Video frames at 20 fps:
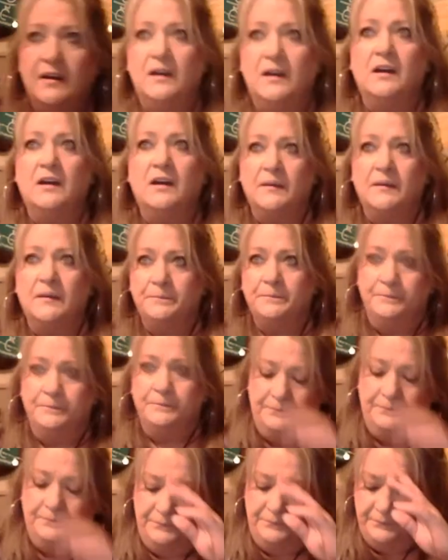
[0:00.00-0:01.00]
Um,
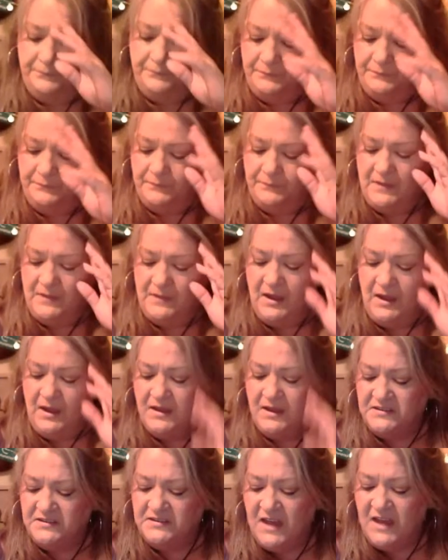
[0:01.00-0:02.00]

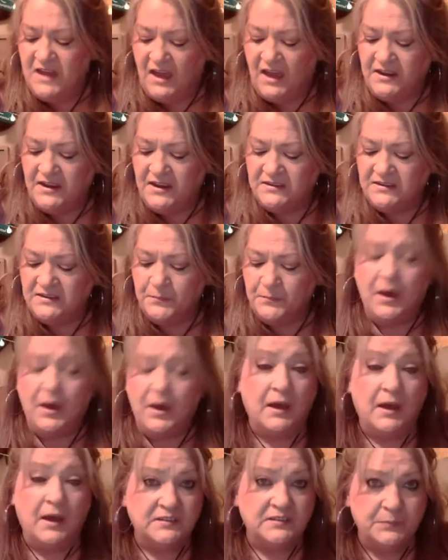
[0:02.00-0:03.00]
it's not as
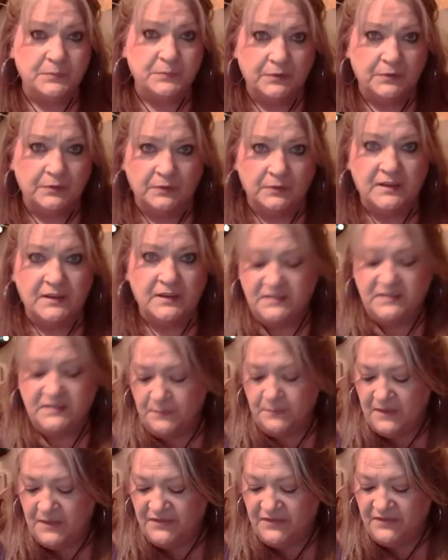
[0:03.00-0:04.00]
impossible as it
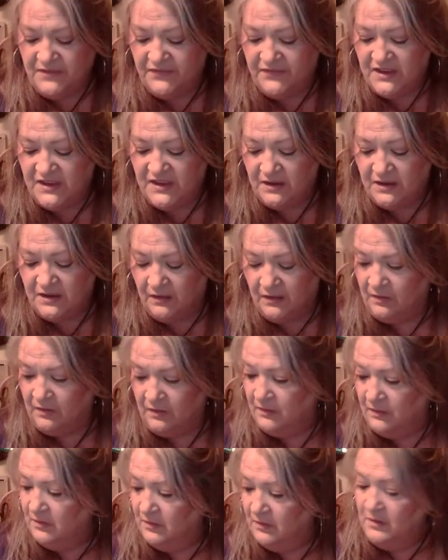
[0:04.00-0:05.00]
may feel.
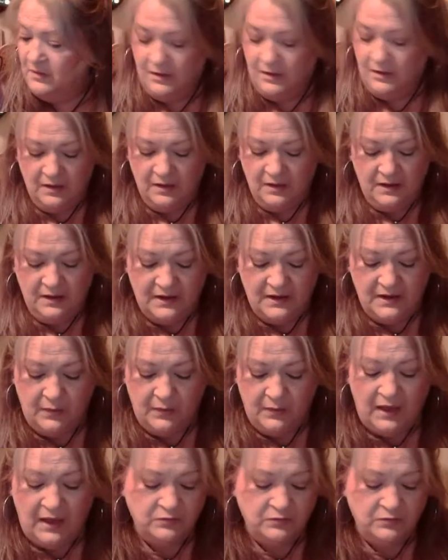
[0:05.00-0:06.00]
Now,
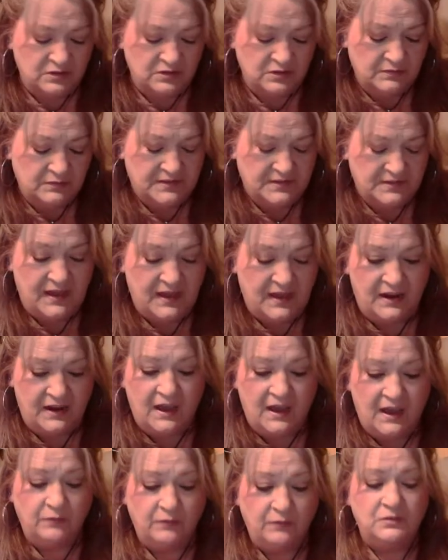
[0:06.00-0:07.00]
how true is that?
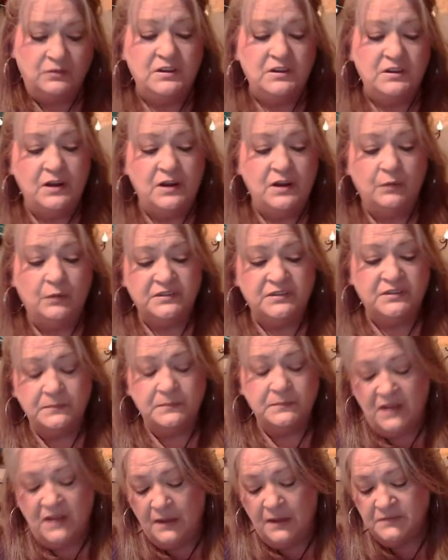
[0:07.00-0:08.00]
How, you know,
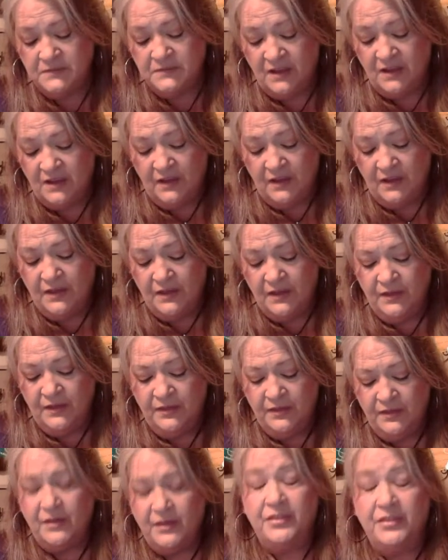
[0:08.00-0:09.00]
sometimes
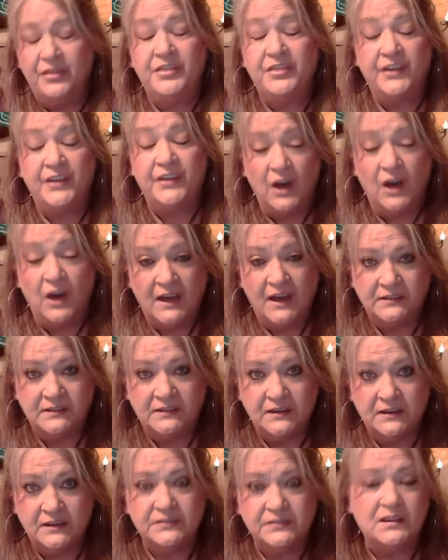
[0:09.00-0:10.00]
the thought
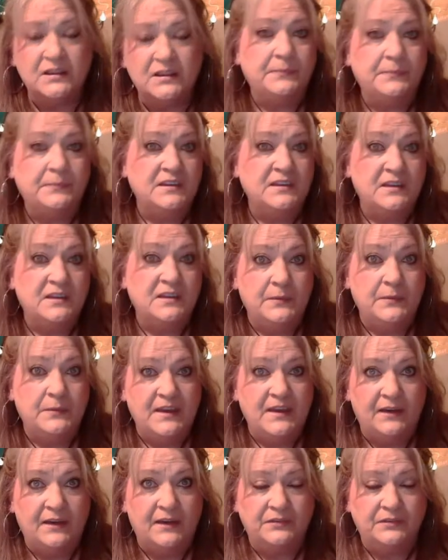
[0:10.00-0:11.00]
of something that we
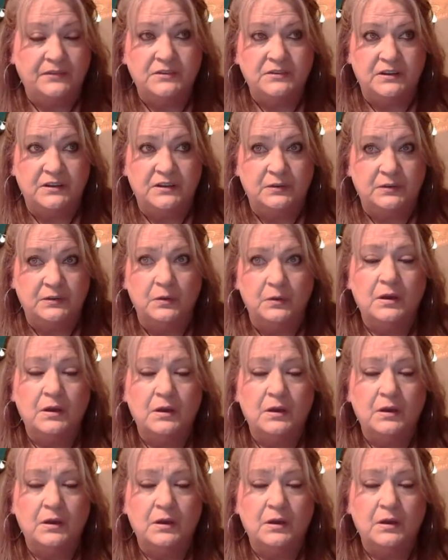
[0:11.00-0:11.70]
have to do,